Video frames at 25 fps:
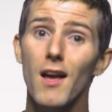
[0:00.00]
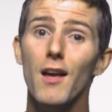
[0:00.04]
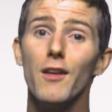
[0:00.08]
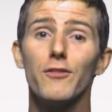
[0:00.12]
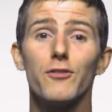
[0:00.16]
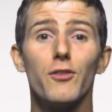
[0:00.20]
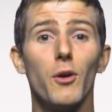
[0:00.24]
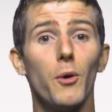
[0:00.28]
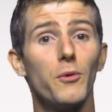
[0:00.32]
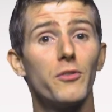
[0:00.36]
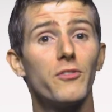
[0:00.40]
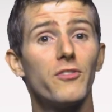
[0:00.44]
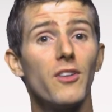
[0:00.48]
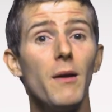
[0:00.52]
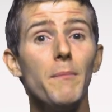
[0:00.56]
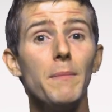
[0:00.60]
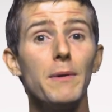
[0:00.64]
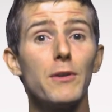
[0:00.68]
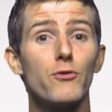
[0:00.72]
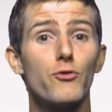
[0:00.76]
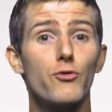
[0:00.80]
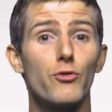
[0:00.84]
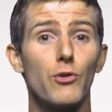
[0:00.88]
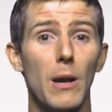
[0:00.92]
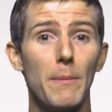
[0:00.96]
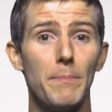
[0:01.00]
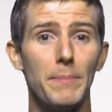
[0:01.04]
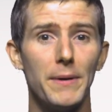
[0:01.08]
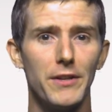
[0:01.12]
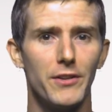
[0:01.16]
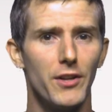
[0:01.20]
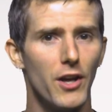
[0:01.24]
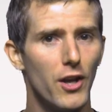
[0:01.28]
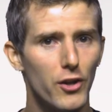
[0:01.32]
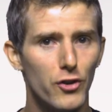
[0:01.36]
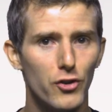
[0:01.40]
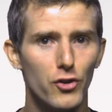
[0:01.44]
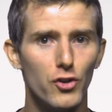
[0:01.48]
So some
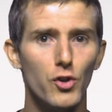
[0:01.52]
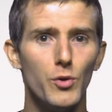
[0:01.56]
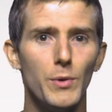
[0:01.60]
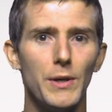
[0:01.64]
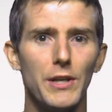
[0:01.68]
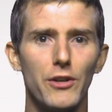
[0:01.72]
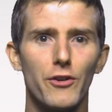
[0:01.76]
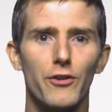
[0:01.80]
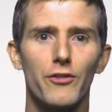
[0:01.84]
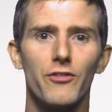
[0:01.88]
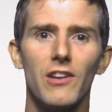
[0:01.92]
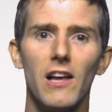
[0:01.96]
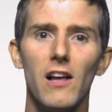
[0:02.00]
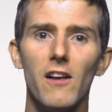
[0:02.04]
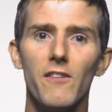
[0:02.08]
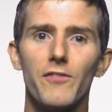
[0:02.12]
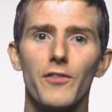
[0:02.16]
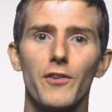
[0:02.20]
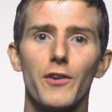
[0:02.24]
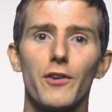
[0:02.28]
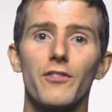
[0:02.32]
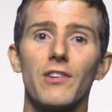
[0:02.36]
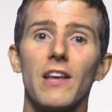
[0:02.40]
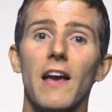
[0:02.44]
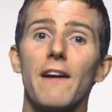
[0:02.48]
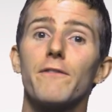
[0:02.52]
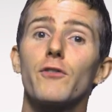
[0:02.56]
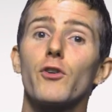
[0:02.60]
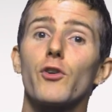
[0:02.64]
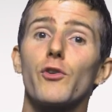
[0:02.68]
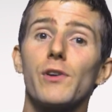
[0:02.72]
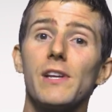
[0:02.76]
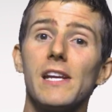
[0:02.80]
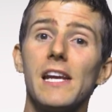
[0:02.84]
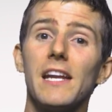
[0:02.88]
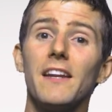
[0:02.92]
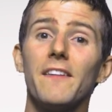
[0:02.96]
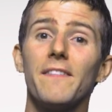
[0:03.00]
intrepid do-it-yourselfers have
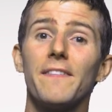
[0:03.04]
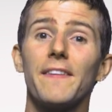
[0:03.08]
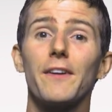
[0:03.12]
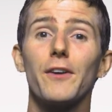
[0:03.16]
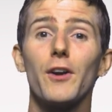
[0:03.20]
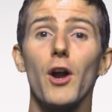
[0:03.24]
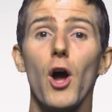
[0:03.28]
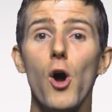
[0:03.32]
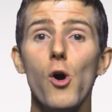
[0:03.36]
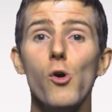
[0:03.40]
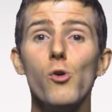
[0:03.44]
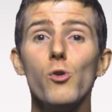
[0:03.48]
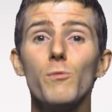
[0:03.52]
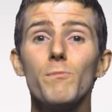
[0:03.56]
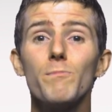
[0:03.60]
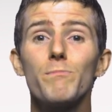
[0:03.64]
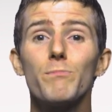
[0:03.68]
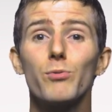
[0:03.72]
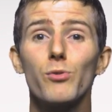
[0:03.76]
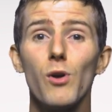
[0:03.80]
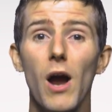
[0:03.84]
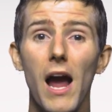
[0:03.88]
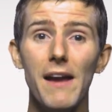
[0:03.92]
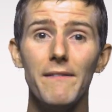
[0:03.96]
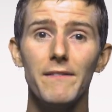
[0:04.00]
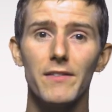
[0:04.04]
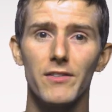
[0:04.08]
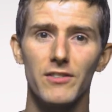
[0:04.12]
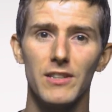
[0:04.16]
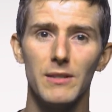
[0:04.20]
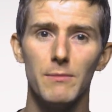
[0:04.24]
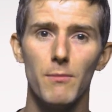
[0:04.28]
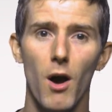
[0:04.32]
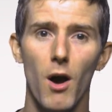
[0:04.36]
created their own privacy